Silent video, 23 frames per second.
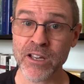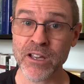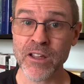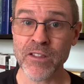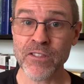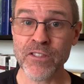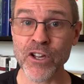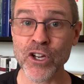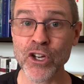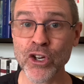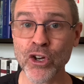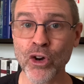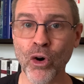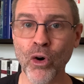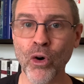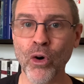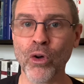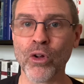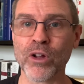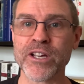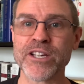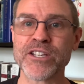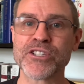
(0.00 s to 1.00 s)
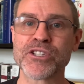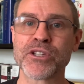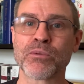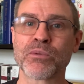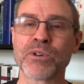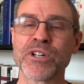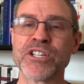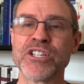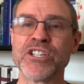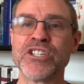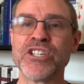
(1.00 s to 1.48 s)
The goal is the
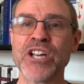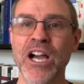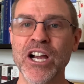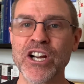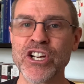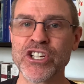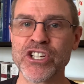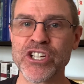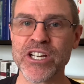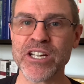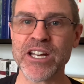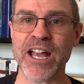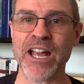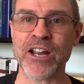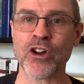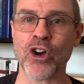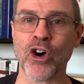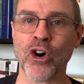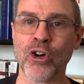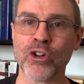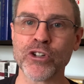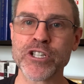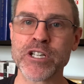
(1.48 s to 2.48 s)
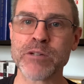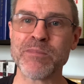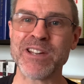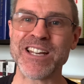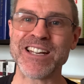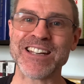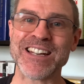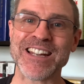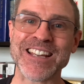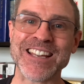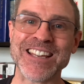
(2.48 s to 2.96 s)
reduction and ultimate
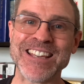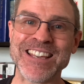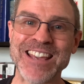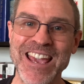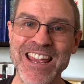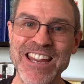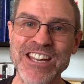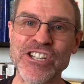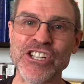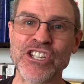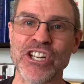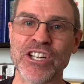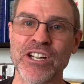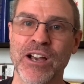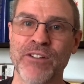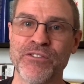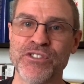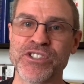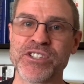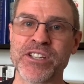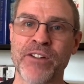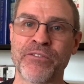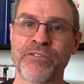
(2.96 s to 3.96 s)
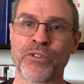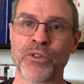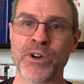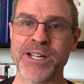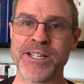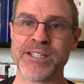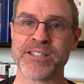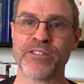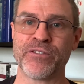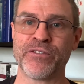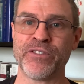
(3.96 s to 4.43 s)
negation of
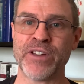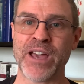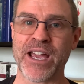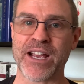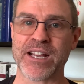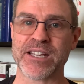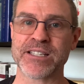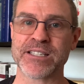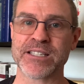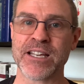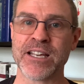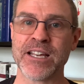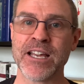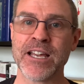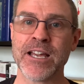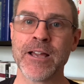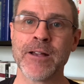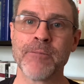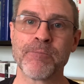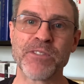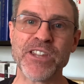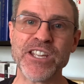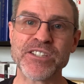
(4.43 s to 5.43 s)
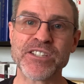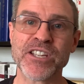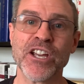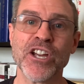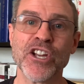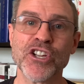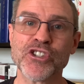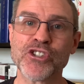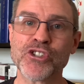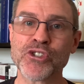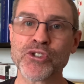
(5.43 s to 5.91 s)
suffering's effects. This
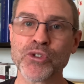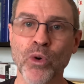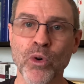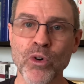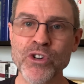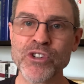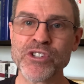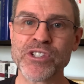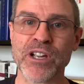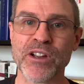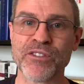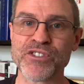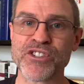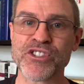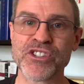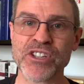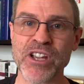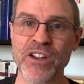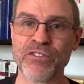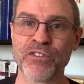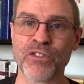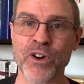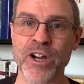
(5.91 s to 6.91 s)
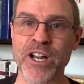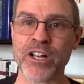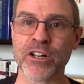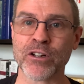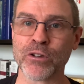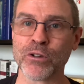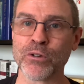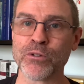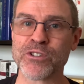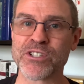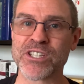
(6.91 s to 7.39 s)
source of suffering
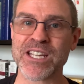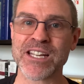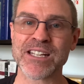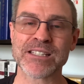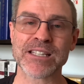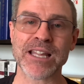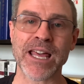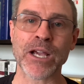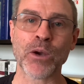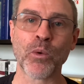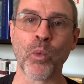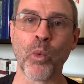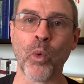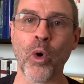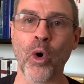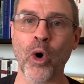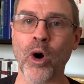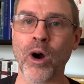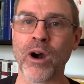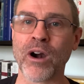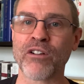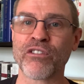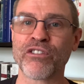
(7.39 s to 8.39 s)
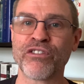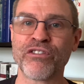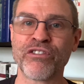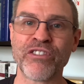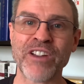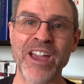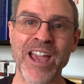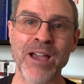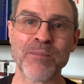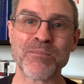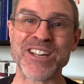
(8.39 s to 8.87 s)
includes things like war,
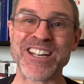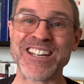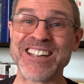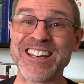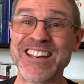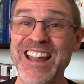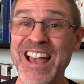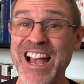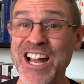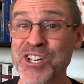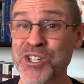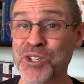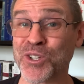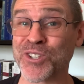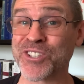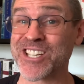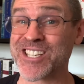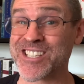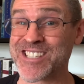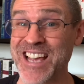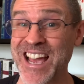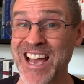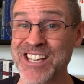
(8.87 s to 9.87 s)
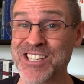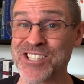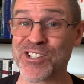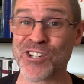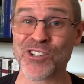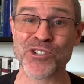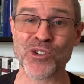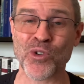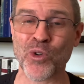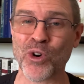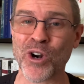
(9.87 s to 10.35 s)
famine, natural
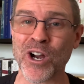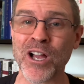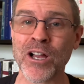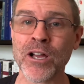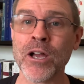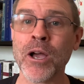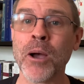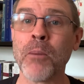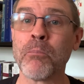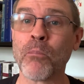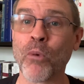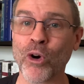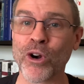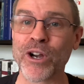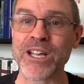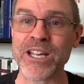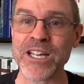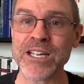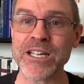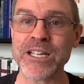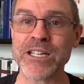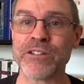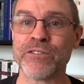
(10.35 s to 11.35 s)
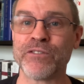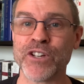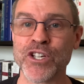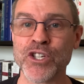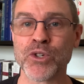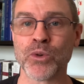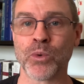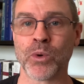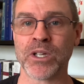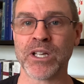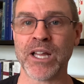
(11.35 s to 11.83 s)
disasters, or a more
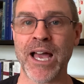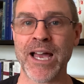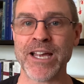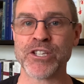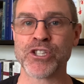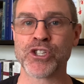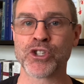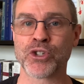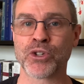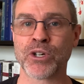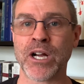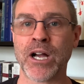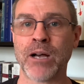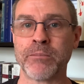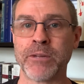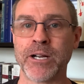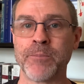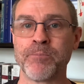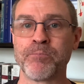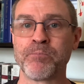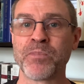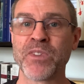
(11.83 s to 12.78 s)
individualized trauma.